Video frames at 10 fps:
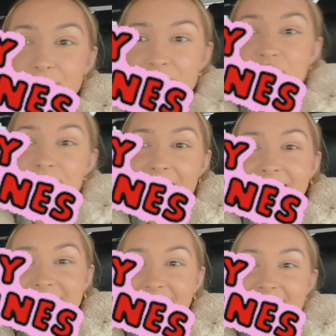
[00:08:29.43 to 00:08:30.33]
officially
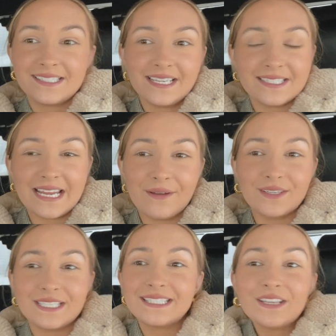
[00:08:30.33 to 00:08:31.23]
Valentine's Day today,
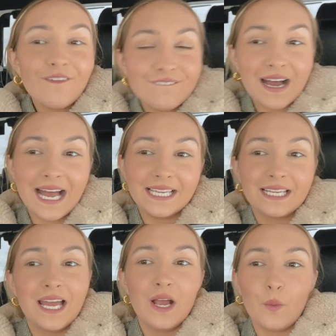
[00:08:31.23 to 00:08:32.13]
which is so fun.
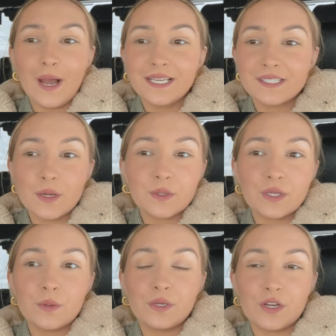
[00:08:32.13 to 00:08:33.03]
Wyatt's so
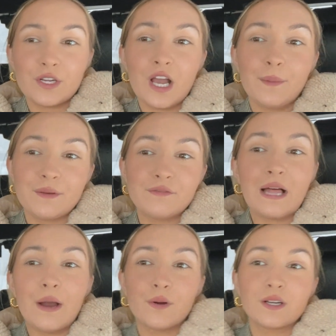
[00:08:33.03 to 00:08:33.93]
cute, and you already got me
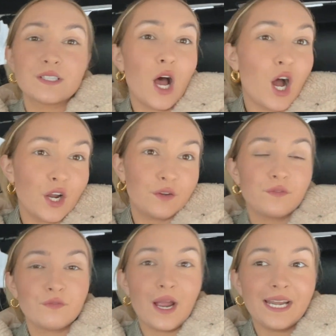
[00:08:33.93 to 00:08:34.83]
flowers on
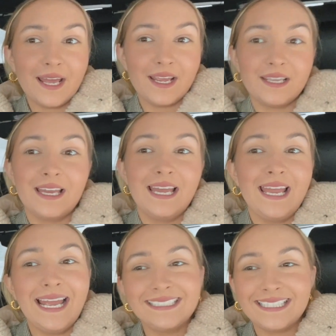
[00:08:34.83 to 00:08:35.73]
Friday,
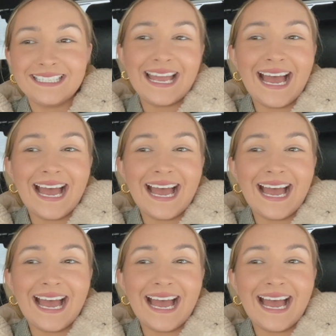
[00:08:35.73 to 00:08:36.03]
and then you